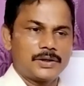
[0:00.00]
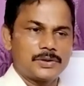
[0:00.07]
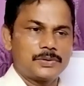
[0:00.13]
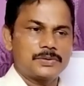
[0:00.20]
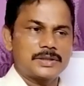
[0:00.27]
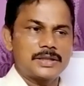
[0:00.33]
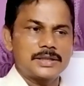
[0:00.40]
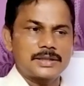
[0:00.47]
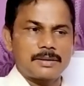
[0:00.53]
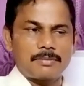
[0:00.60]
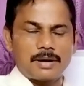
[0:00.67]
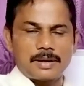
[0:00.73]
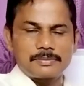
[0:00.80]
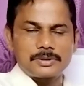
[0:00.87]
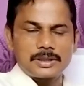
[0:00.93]
you see some
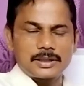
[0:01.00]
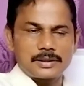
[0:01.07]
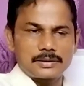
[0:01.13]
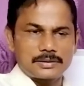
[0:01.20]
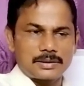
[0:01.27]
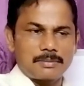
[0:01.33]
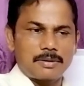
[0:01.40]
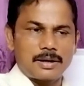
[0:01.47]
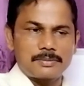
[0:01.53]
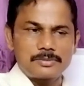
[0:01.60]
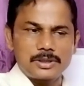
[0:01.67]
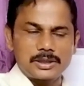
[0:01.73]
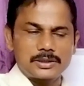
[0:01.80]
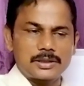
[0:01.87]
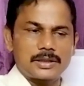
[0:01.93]

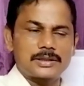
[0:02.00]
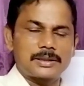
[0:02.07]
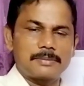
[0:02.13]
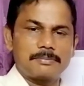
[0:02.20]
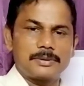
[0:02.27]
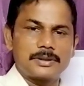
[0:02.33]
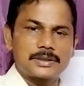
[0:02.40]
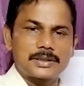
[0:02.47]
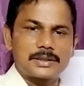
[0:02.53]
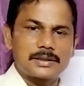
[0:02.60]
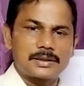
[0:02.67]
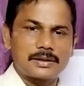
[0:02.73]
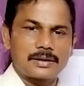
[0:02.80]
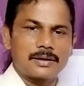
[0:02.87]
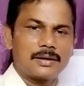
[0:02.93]
object or some
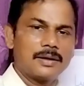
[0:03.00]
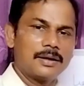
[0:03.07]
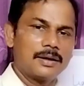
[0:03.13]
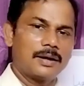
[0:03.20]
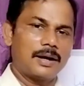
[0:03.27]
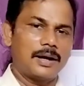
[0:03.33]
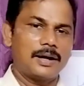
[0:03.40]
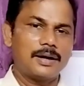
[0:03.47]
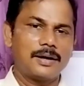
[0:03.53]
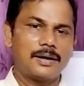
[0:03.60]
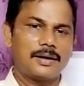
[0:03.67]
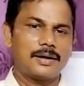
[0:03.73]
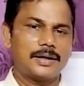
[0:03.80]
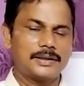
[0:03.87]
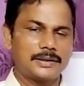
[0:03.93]
person
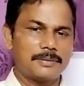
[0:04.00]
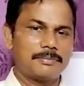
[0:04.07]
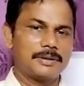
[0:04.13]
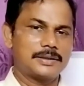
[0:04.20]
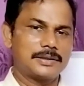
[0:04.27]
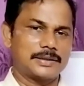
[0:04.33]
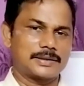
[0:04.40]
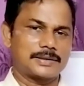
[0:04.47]
in the mirror.